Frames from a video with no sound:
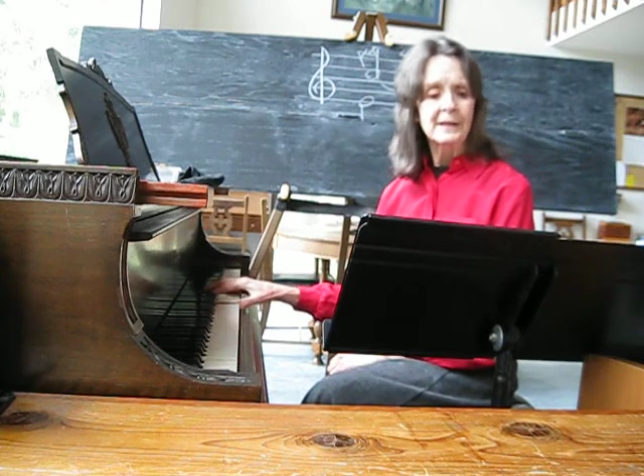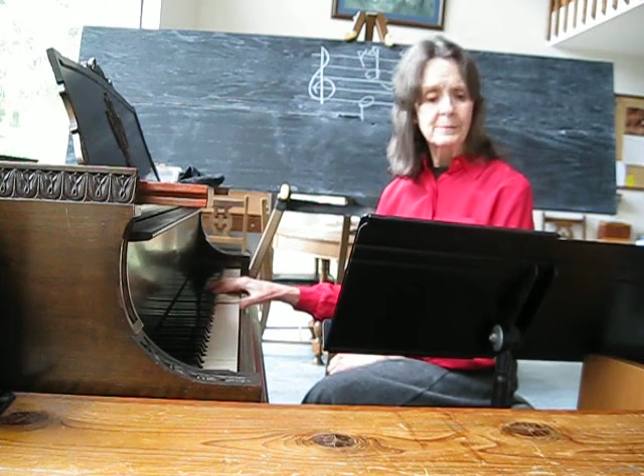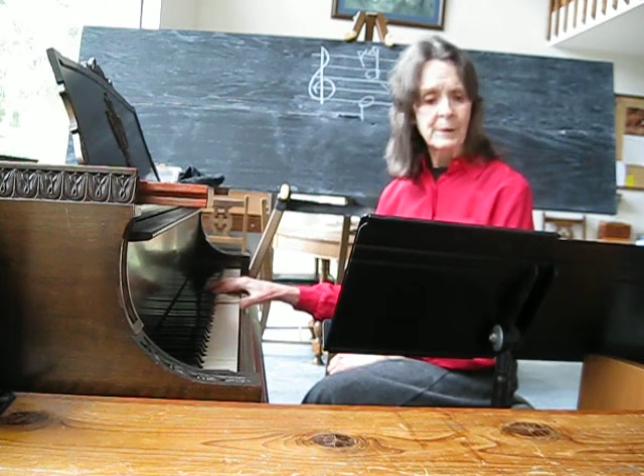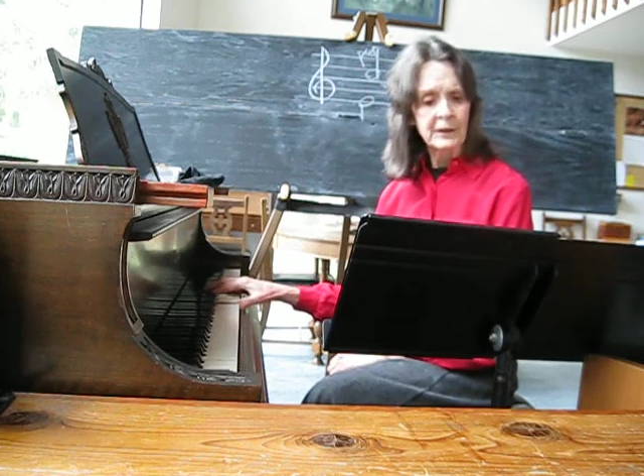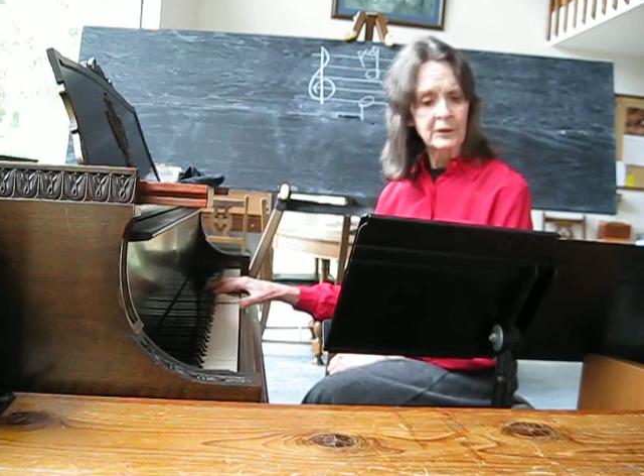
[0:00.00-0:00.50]

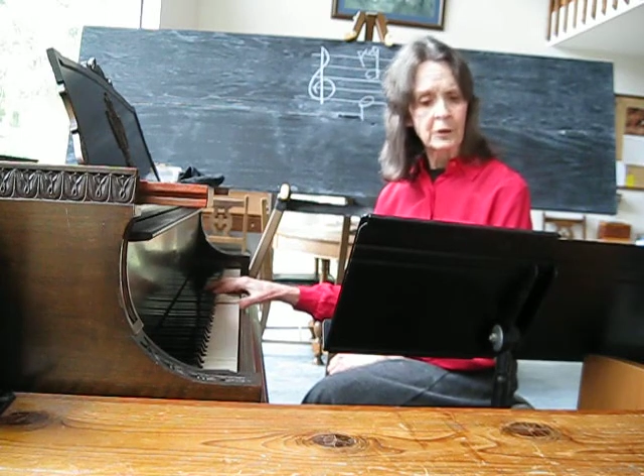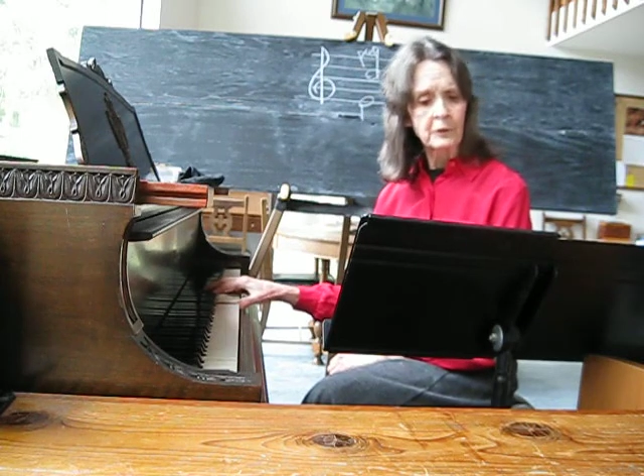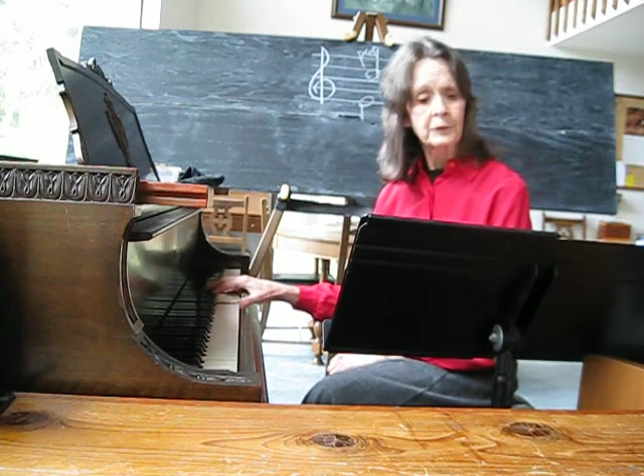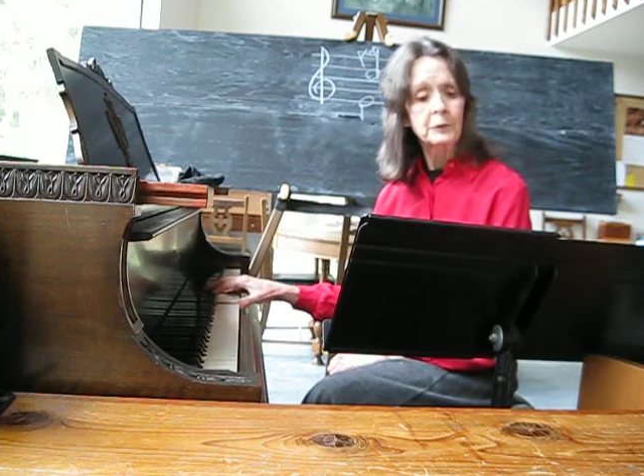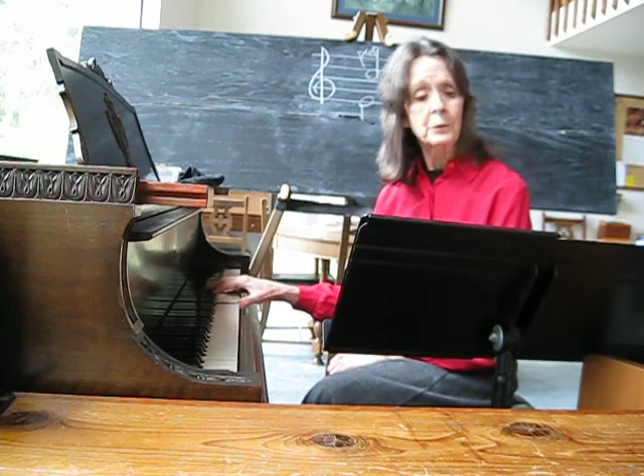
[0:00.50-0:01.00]
but it
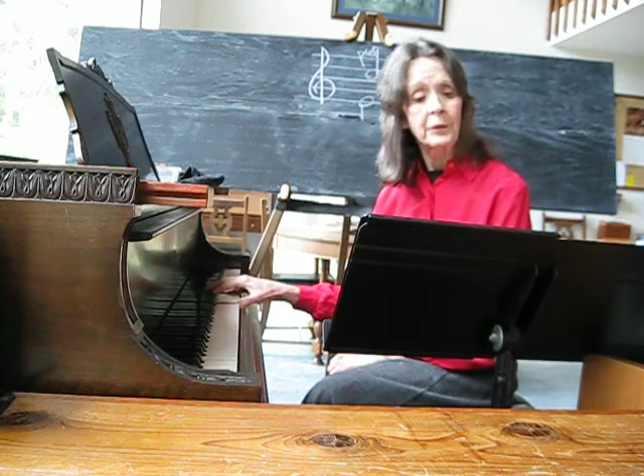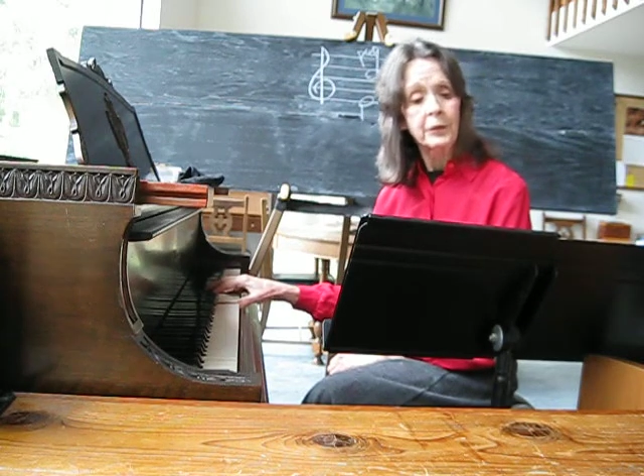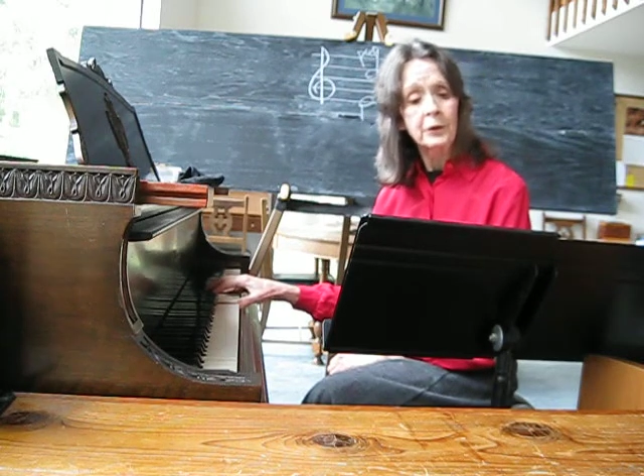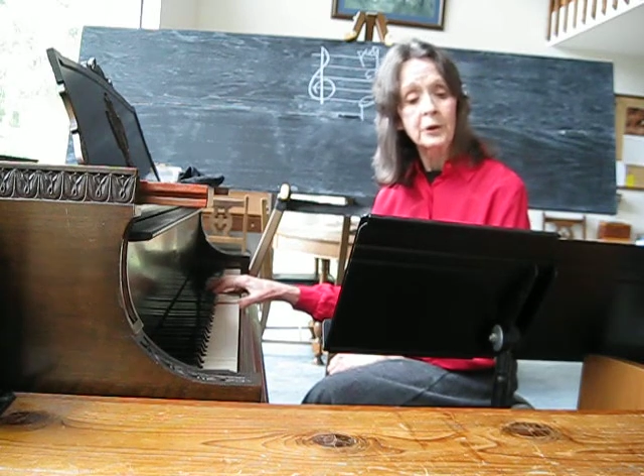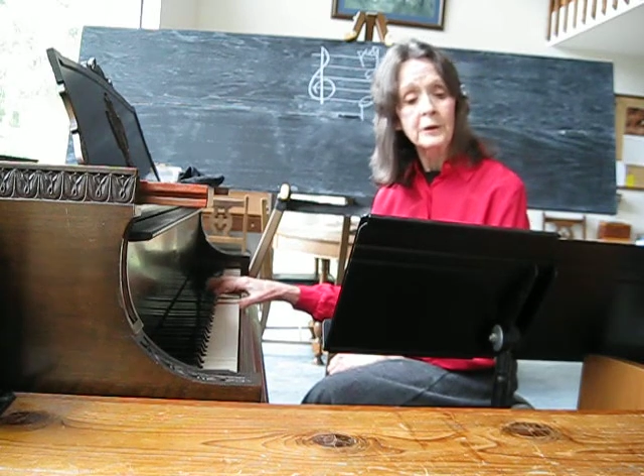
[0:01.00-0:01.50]
goes to a
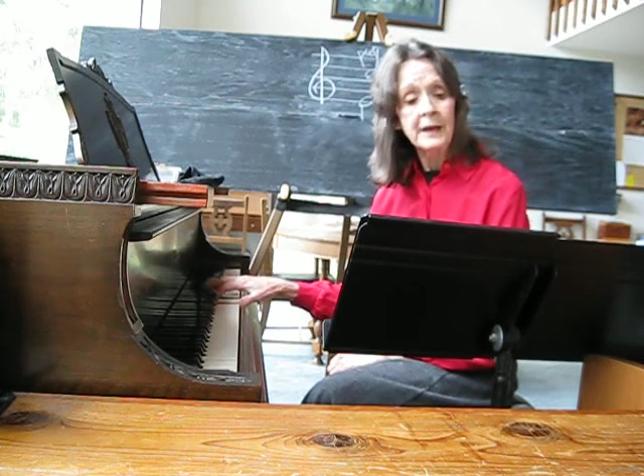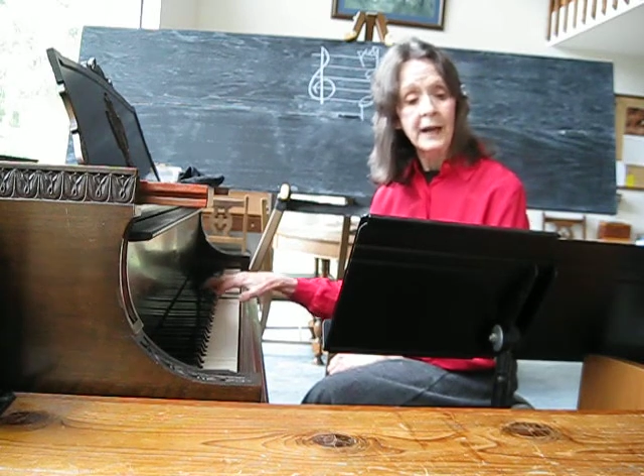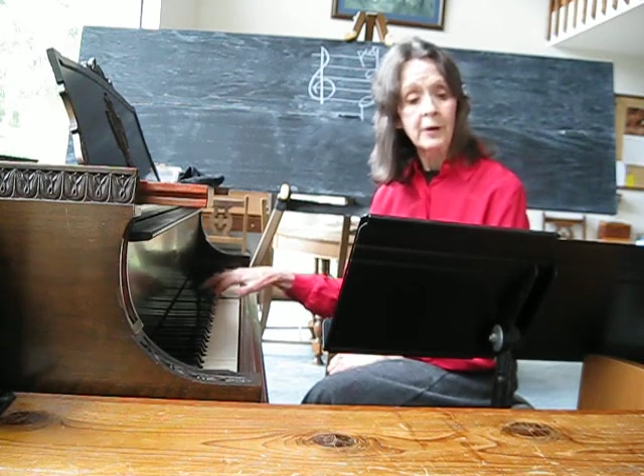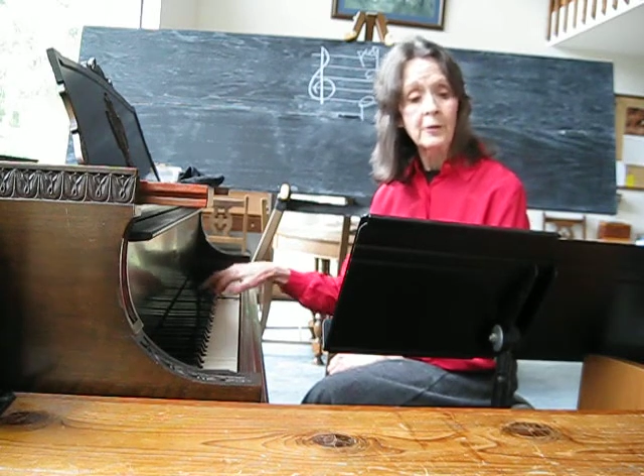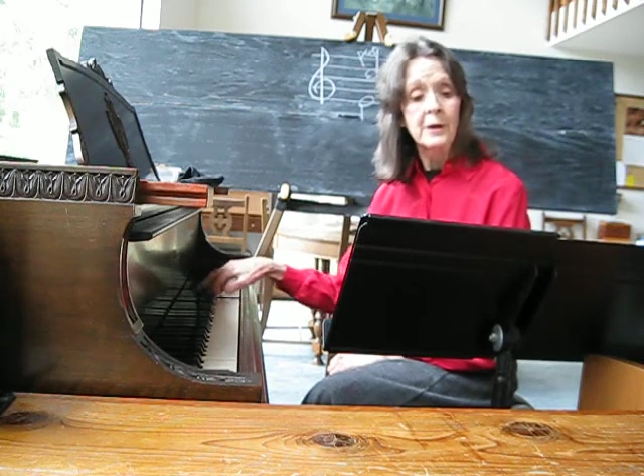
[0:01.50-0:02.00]
third now.